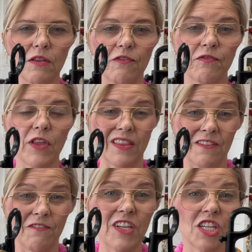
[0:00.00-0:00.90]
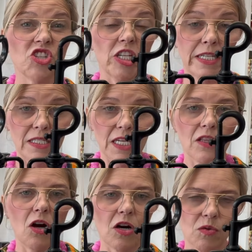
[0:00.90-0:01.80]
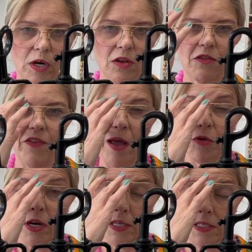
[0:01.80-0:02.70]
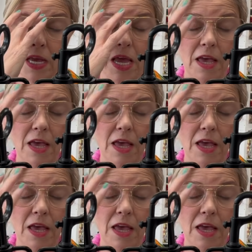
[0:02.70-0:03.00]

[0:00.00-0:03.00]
the finishes, like the hardware, the fabrics,